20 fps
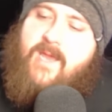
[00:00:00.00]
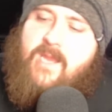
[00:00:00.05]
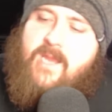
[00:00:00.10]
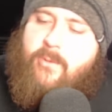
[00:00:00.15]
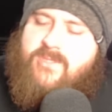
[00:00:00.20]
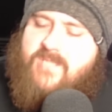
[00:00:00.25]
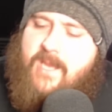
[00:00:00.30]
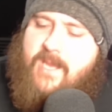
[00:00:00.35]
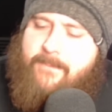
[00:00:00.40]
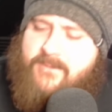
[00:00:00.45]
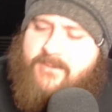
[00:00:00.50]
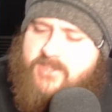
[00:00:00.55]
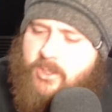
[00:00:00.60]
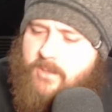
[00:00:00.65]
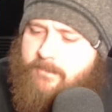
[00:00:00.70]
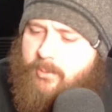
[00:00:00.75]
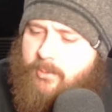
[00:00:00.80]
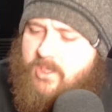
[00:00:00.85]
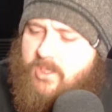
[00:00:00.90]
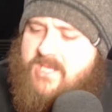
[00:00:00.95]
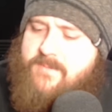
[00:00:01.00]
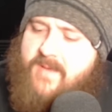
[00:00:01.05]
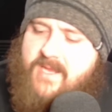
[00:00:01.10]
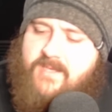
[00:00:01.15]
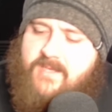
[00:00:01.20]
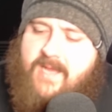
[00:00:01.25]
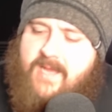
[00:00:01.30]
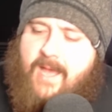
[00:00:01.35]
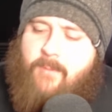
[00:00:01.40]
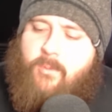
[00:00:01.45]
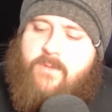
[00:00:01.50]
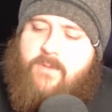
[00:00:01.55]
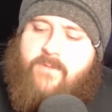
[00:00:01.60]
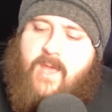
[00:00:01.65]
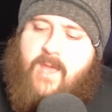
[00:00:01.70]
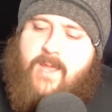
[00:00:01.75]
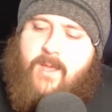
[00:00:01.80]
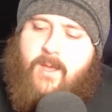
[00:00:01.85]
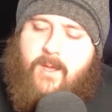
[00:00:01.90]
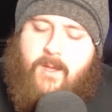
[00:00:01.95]
Yeah, there was an episode of Bully Beatdown
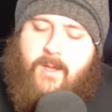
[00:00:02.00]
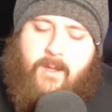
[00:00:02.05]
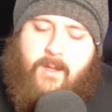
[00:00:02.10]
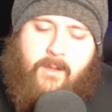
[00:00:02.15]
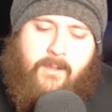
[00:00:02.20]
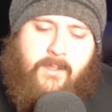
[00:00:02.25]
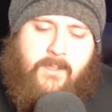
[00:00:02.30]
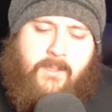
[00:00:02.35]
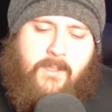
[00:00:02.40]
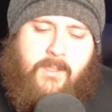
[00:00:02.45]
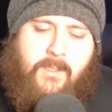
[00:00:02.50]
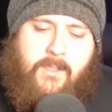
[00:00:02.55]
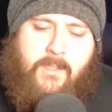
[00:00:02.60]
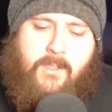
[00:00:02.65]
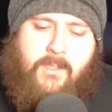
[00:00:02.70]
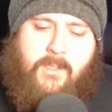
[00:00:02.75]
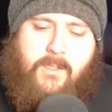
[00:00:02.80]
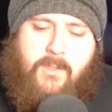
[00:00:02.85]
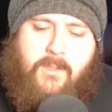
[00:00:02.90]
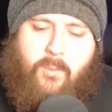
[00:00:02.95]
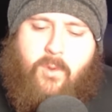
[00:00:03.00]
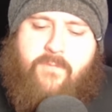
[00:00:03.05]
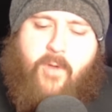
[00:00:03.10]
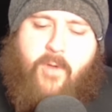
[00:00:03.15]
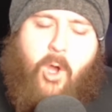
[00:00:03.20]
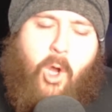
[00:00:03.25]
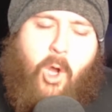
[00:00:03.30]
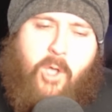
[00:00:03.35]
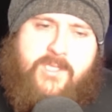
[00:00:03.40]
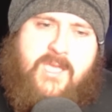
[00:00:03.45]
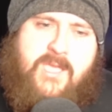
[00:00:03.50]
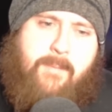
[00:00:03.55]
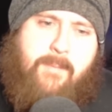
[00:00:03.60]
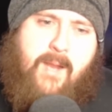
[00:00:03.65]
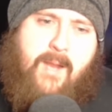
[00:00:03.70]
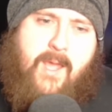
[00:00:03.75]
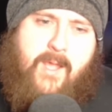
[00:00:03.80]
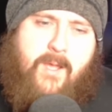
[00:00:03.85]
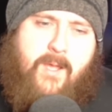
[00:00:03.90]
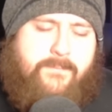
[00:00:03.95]
with a hockey
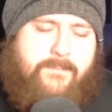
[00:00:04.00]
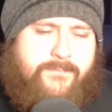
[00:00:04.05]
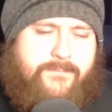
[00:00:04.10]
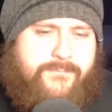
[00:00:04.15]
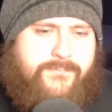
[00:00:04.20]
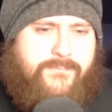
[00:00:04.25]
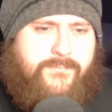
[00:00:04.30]
player.